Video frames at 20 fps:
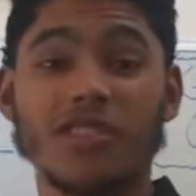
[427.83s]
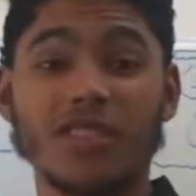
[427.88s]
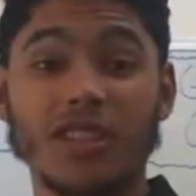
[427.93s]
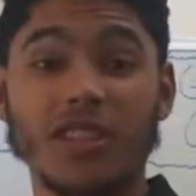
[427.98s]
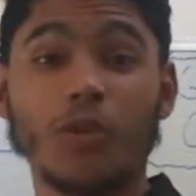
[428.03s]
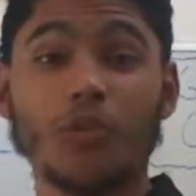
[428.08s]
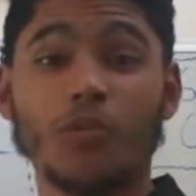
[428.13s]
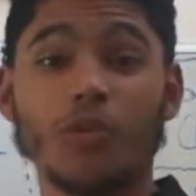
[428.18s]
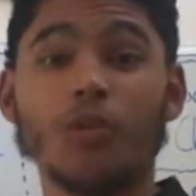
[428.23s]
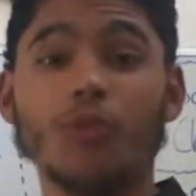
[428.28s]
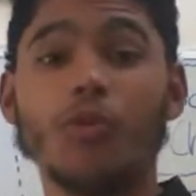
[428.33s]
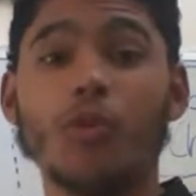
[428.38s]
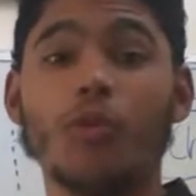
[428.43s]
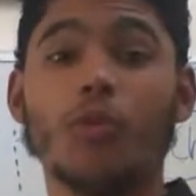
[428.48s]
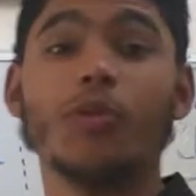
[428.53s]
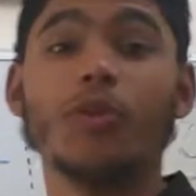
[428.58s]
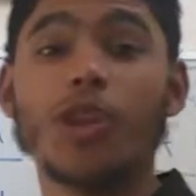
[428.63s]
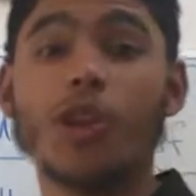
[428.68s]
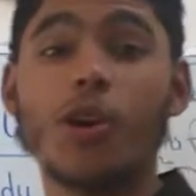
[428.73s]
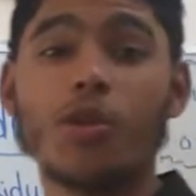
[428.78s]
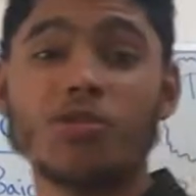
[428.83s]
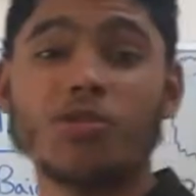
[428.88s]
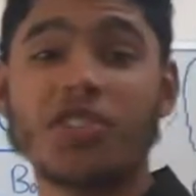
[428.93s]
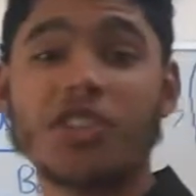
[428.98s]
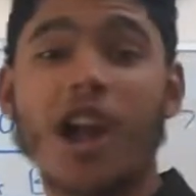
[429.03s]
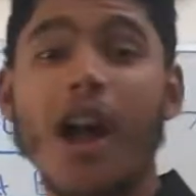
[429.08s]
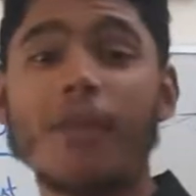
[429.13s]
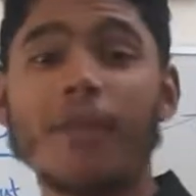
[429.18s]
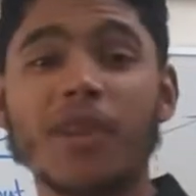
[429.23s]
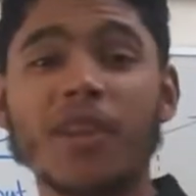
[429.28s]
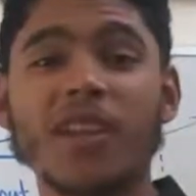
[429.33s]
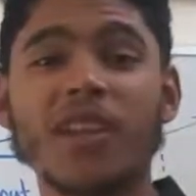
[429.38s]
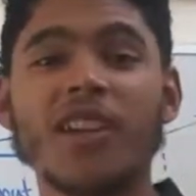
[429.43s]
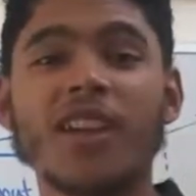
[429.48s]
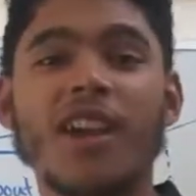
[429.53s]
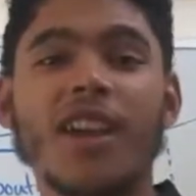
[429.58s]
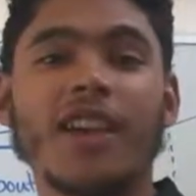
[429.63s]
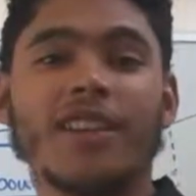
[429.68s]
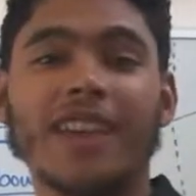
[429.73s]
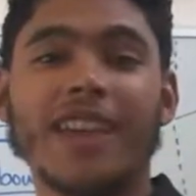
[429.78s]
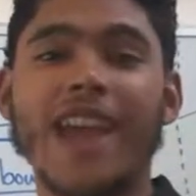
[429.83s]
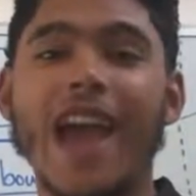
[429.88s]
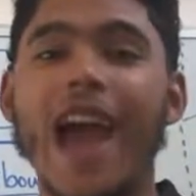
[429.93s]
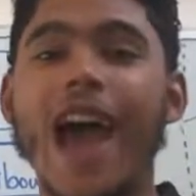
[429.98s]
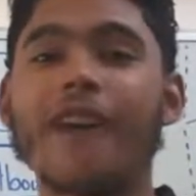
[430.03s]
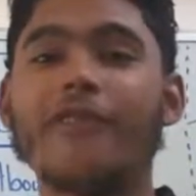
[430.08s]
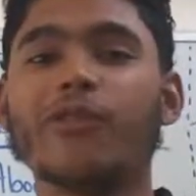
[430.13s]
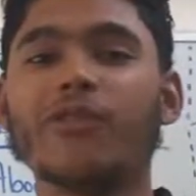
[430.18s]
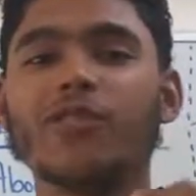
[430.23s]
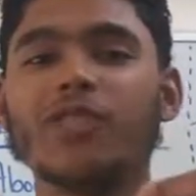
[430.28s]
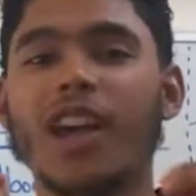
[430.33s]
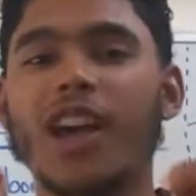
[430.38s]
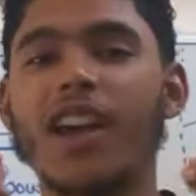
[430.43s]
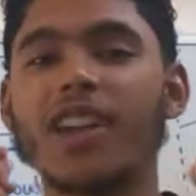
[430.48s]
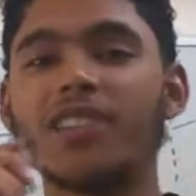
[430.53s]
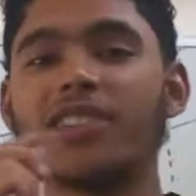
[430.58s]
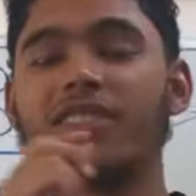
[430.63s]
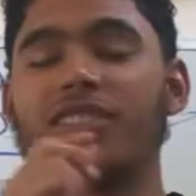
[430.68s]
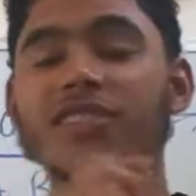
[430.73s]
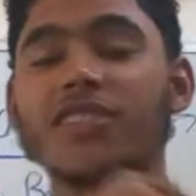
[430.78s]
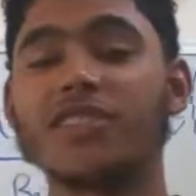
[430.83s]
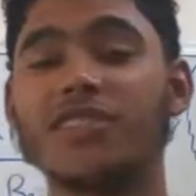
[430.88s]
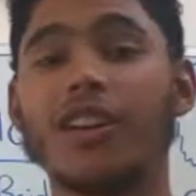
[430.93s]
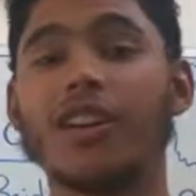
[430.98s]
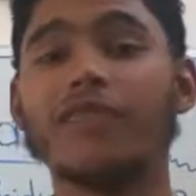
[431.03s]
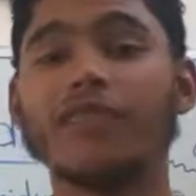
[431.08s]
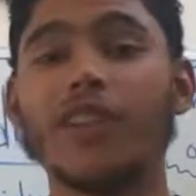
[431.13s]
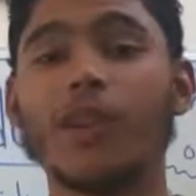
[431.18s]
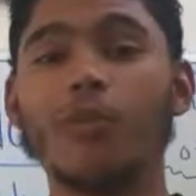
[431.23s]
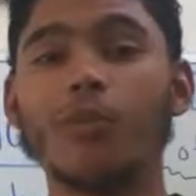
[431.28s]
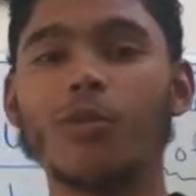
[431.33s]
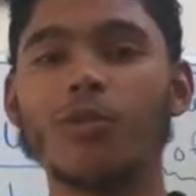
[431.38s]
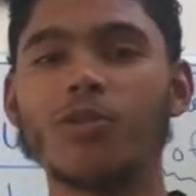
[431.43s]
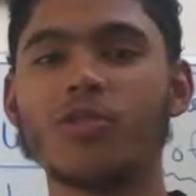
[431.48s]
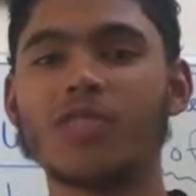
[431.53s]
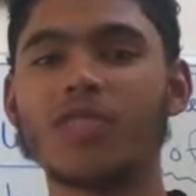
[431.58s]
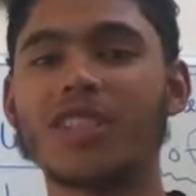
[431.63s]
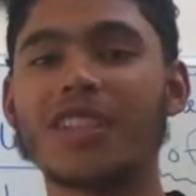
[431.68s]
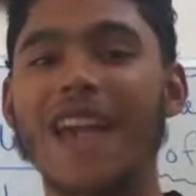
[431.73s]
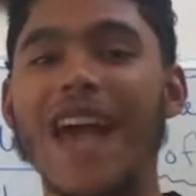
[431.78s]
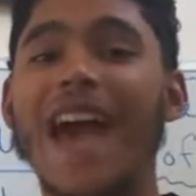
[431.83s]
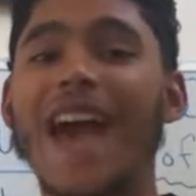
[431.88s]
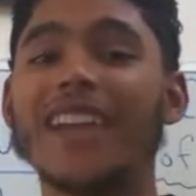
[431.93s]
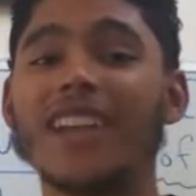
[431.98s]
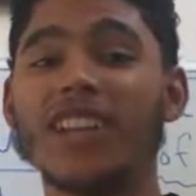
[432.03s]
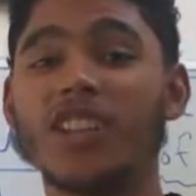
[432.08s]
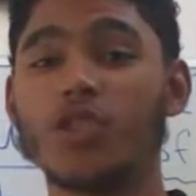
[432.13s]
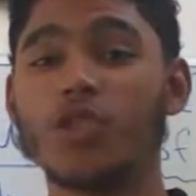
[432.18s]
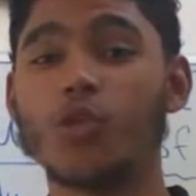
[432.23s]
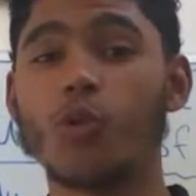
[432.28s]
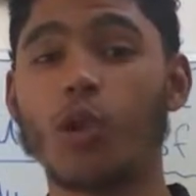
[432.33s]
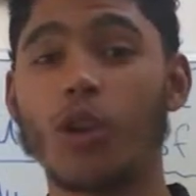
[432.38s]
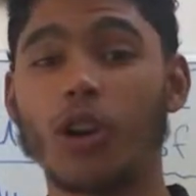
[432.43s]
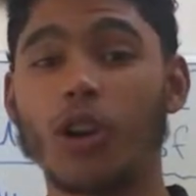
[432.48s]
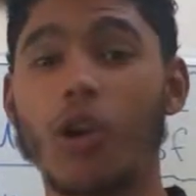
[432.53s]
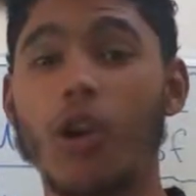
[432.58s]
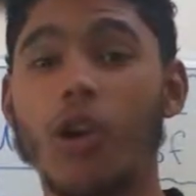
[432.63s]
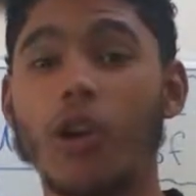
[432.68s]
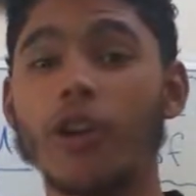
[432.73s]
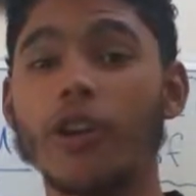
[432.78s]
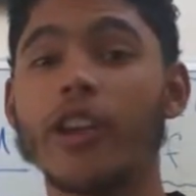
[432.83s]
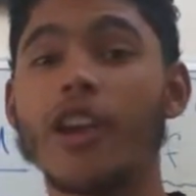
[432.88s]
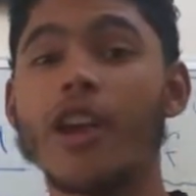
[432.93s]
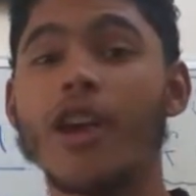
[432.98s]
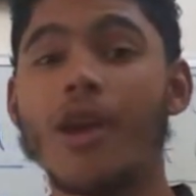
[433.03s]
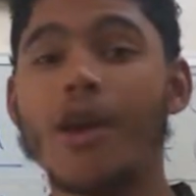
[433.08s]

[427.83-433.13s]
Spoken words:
And then when we go shopping, they advertise the stuff that we were just adding to our cart